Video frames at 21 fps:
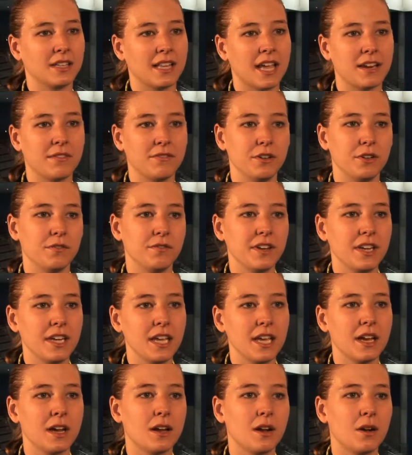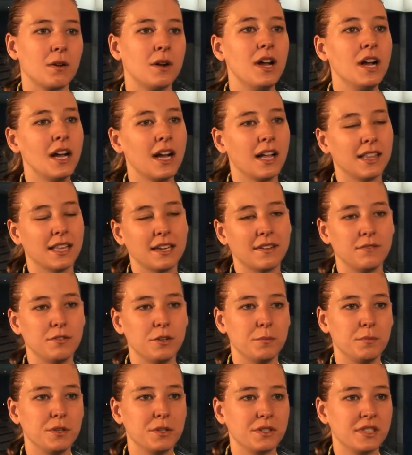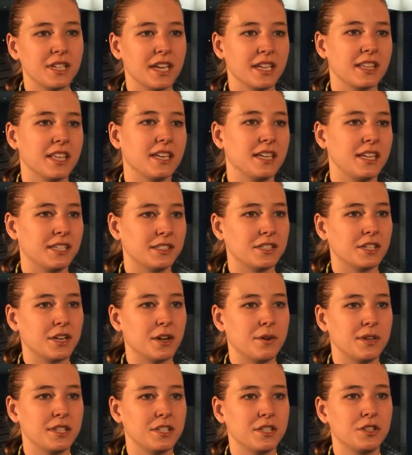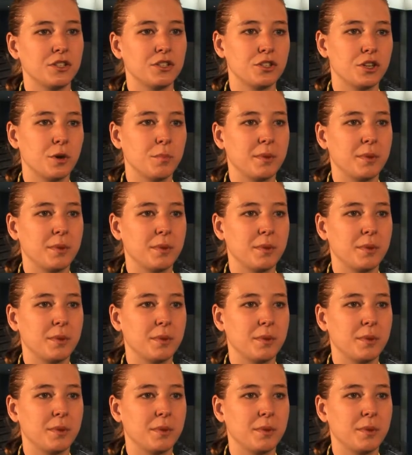a lot of new video, a lot of new music that needs to go into the show